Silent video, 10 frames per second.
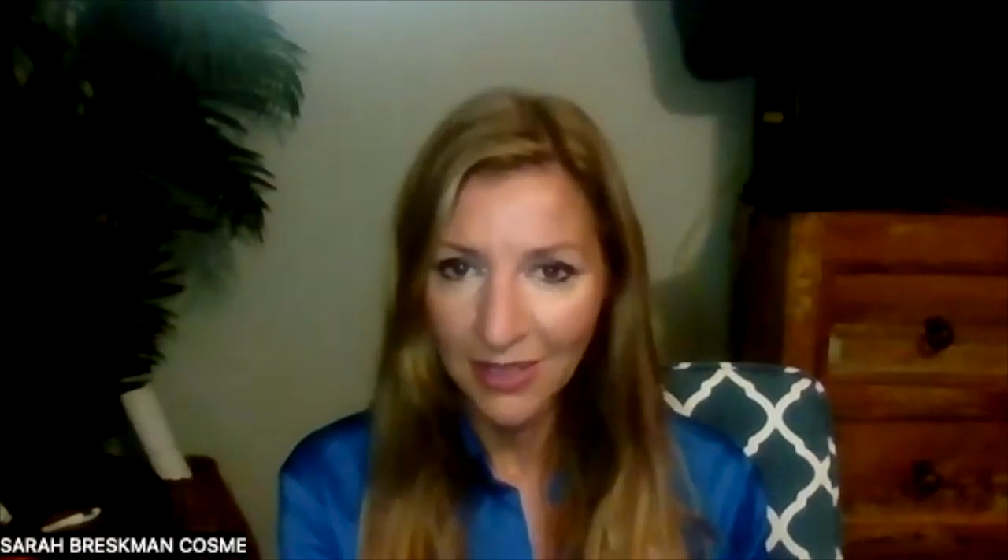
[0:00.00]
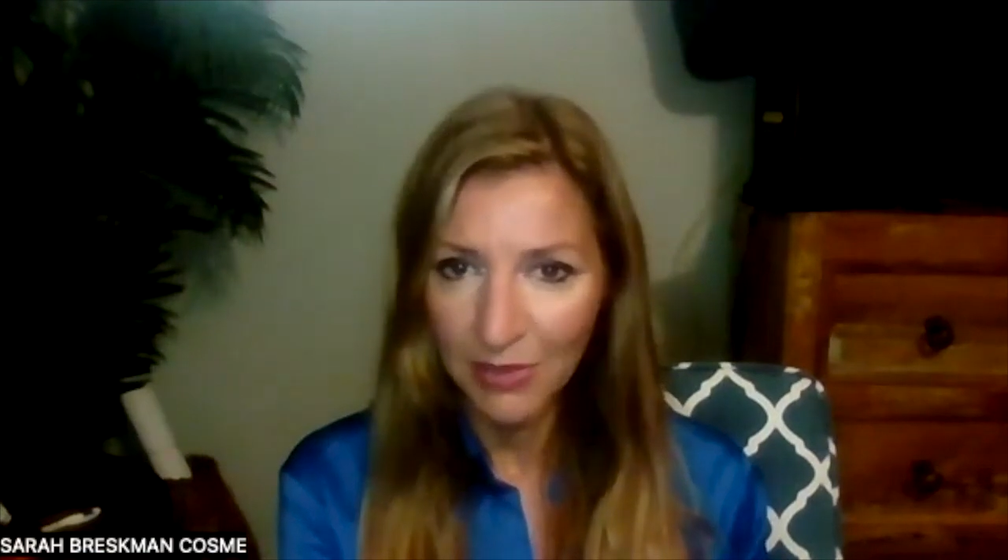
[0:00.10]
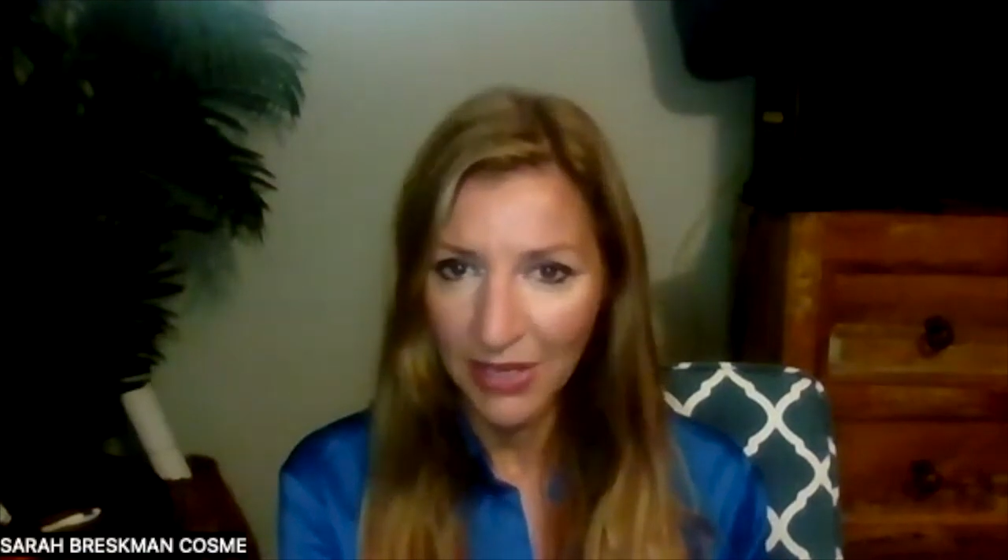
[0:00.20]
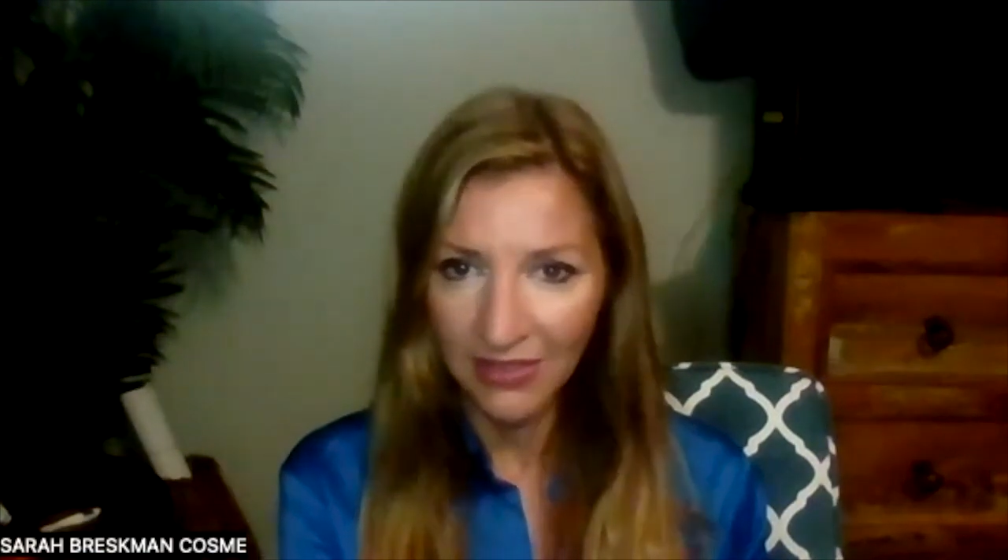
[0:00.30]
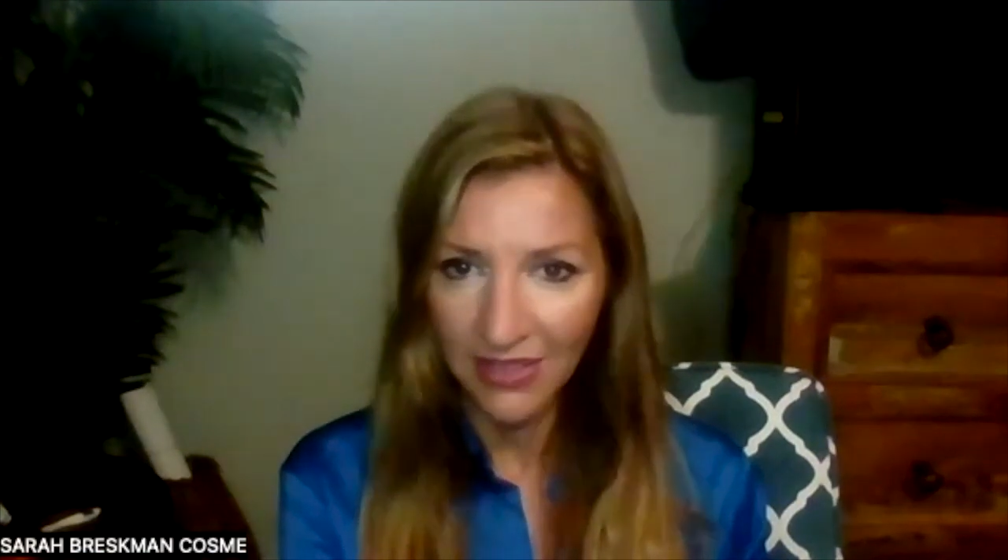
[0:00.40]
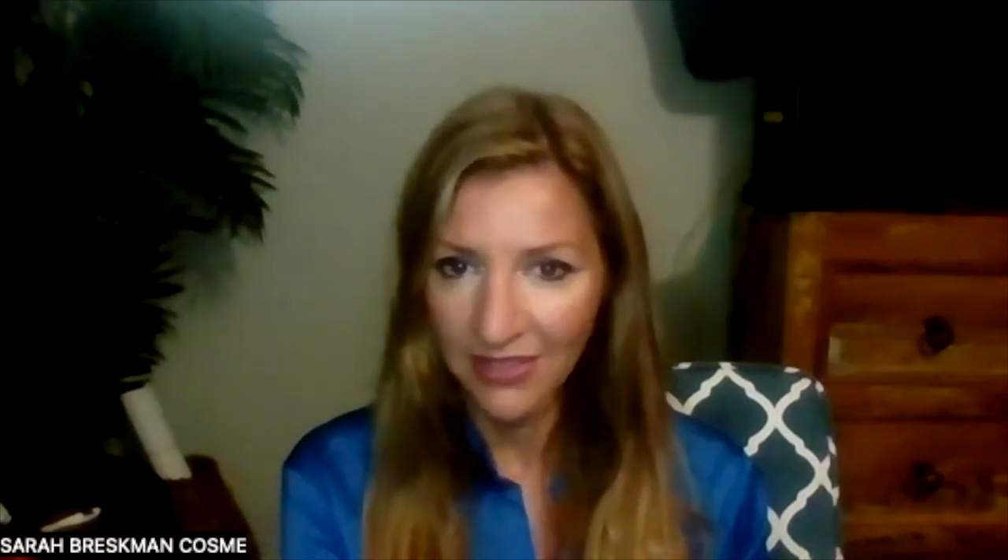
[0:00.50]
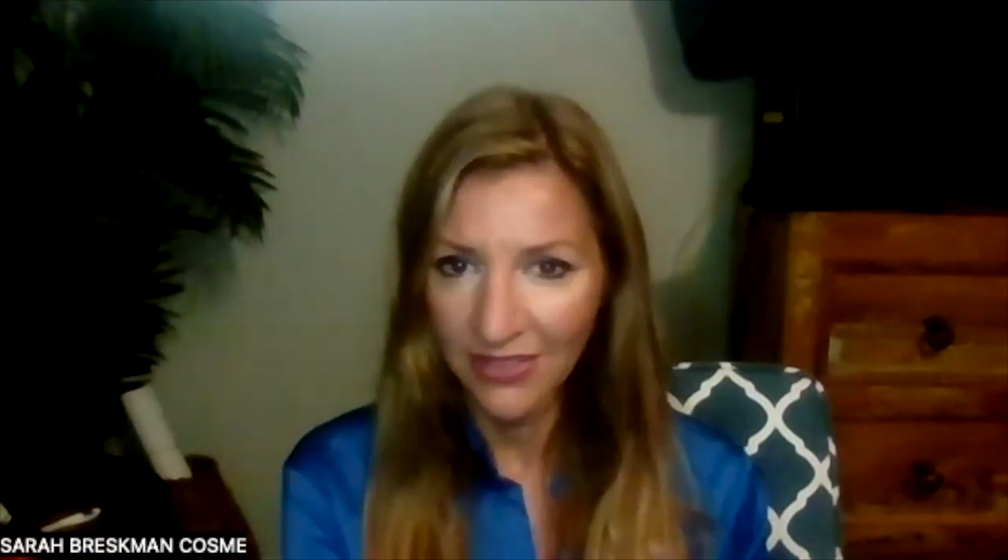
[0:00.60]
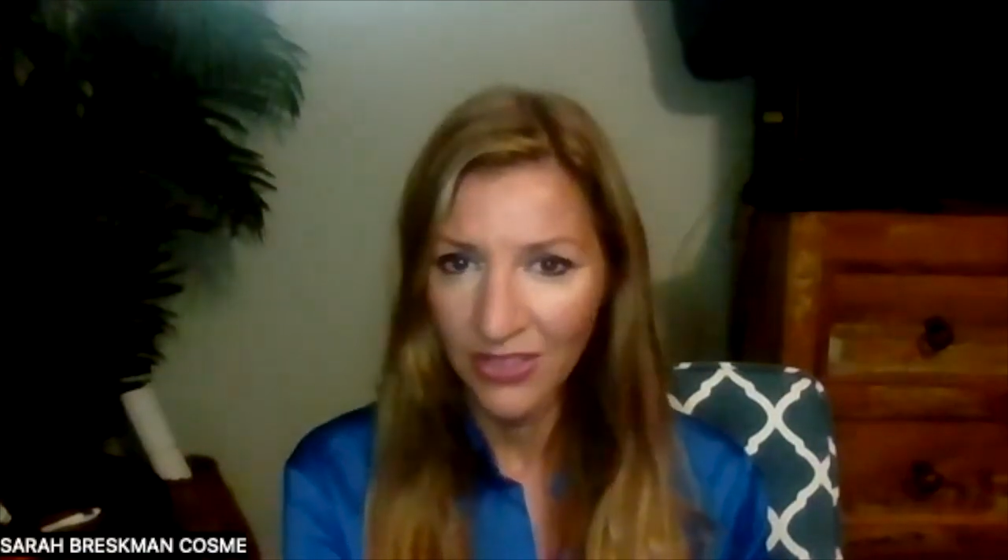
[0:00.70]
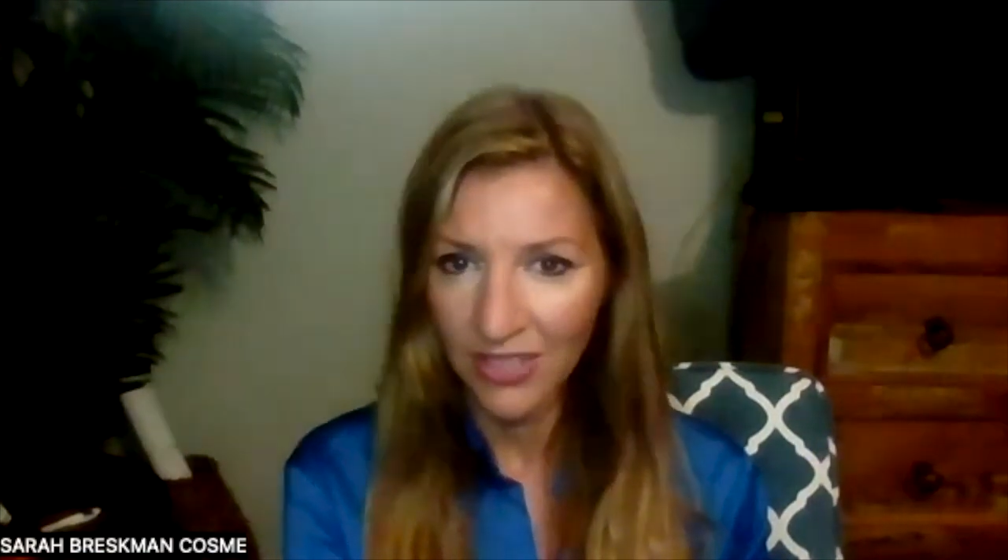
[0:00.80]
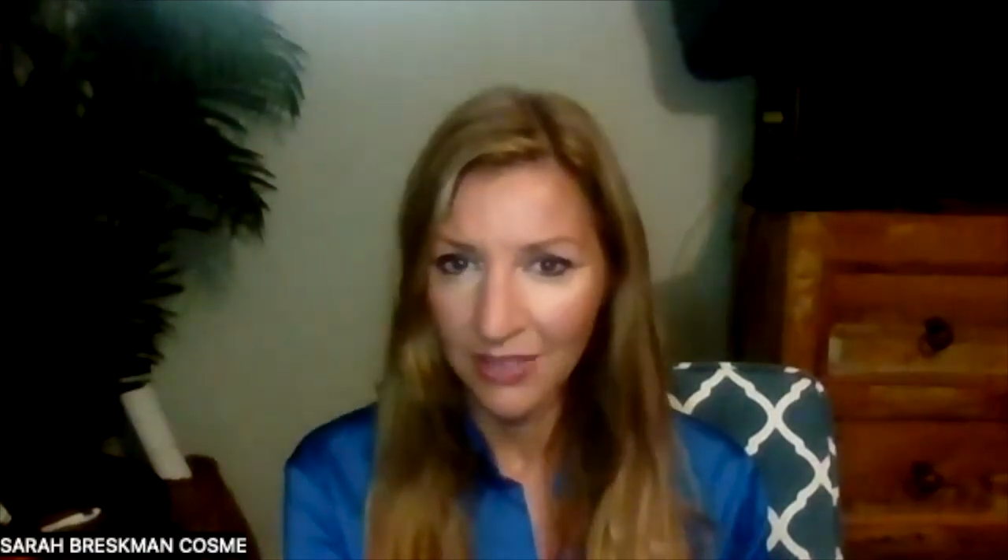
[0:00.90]
about this
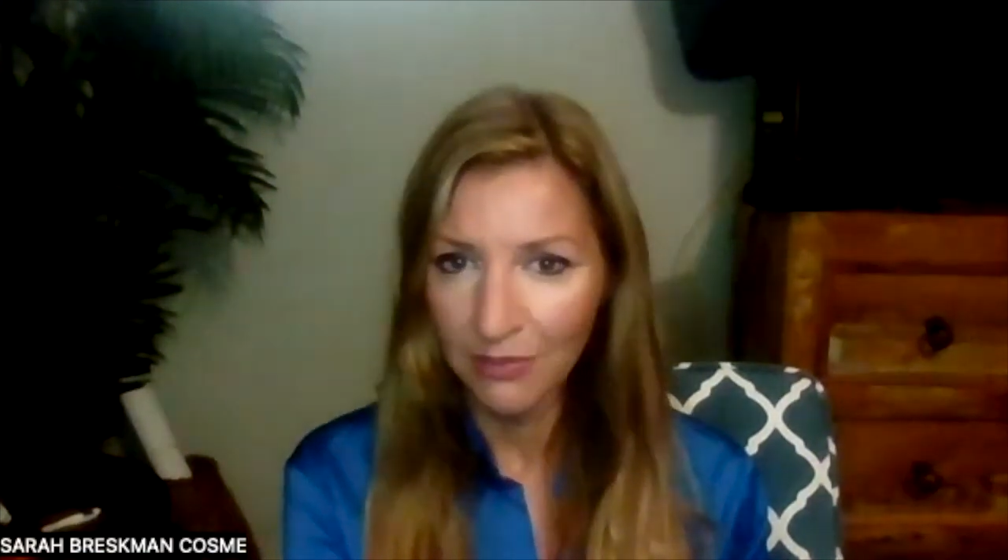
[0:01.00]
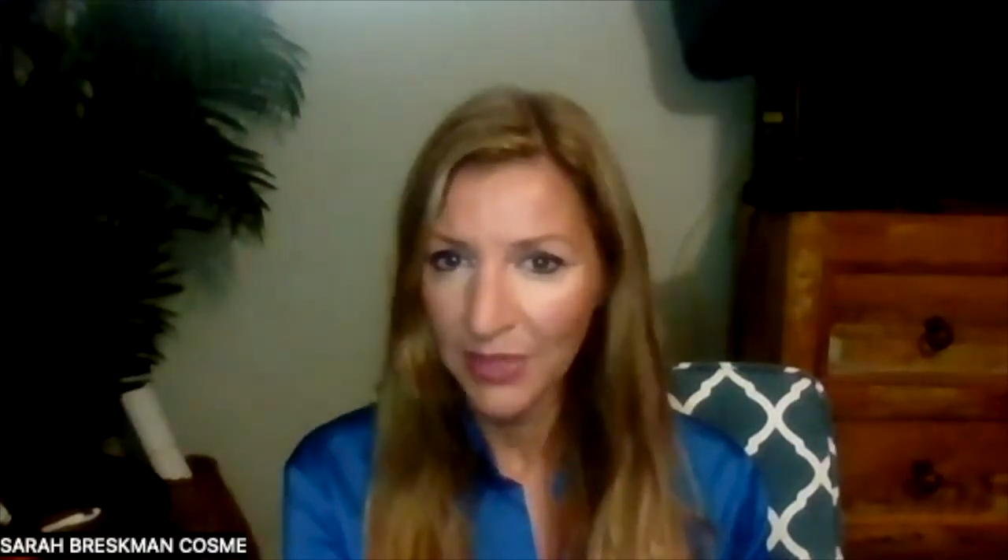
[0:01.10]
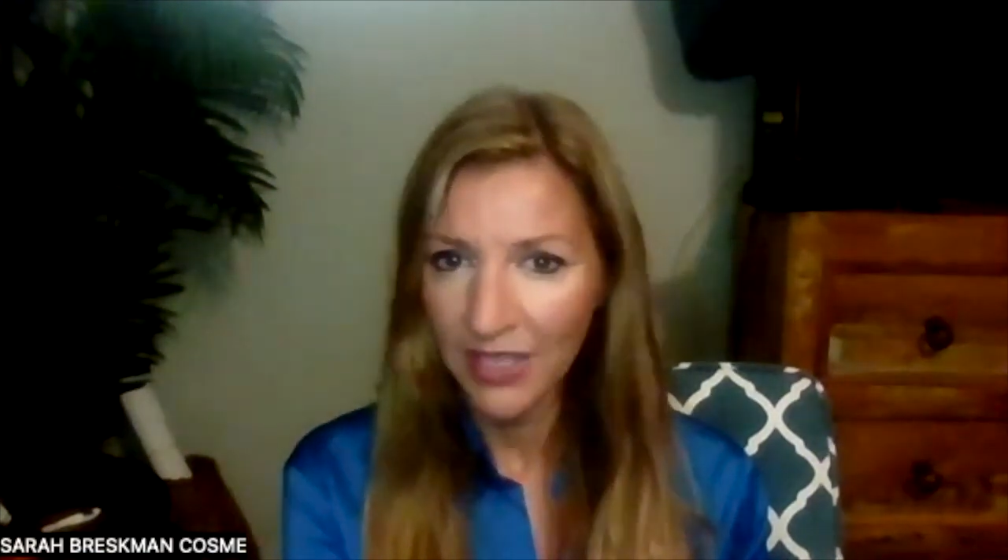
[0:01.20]
ship